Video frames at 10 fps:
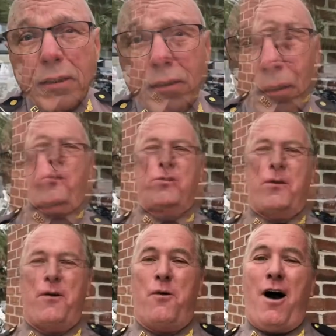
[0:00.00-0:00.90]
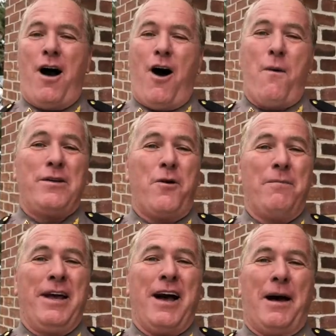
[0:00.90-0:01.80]
Little boys always want to
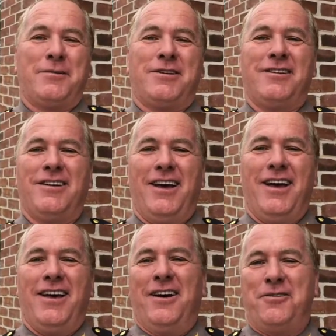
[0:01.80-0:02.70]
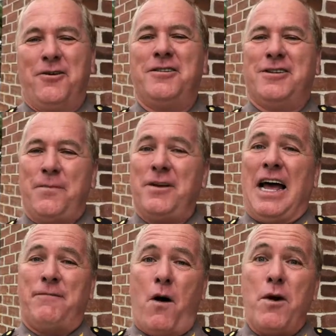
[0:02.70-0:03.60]
be cops. Yeah, so it's something
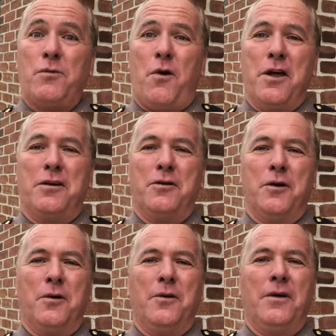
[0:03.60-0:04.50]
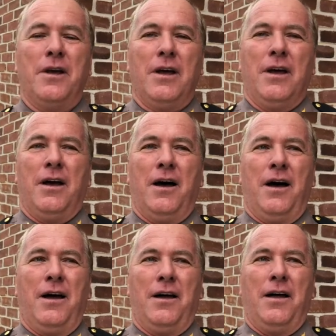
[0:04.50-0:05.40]
I've always wanted to do.
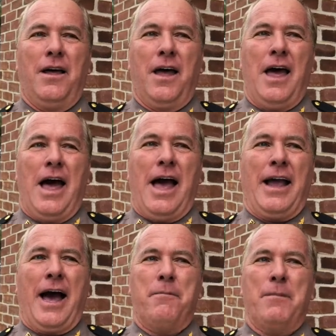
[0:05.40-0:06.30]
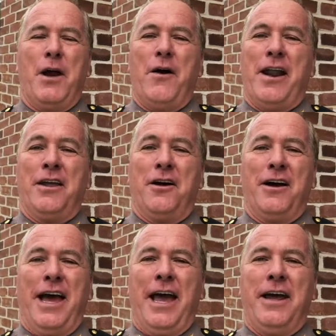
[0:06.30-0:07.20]
I got married at a
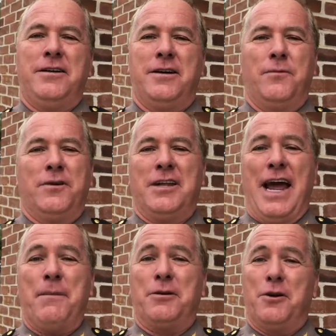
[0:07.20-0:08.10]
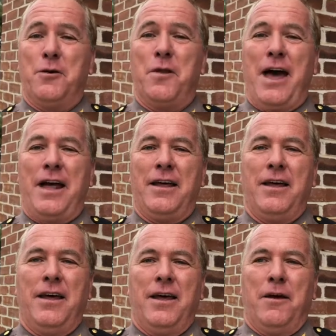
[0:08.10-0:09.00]
young age and wasn't able to do that.
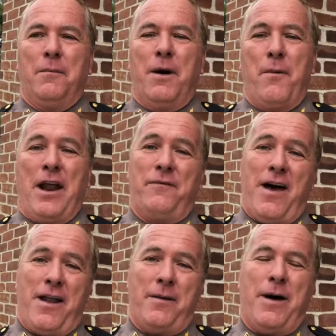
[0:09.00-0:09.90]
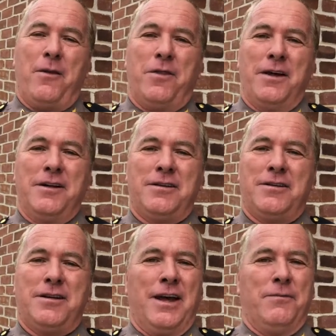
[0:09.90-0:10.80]
But when I found out about
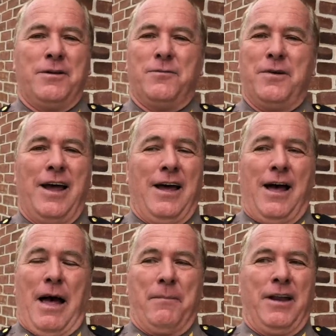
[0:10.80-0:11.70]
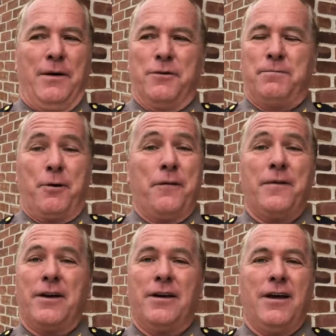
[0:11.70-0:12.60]
this, it was
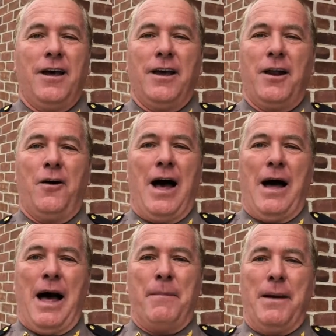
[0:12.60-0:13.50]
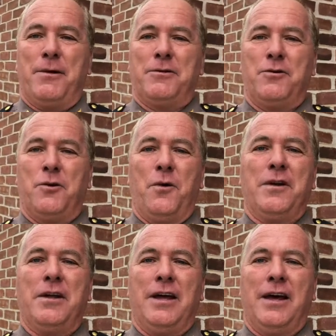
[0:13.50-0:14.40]
perfect. You know, I'm able to join the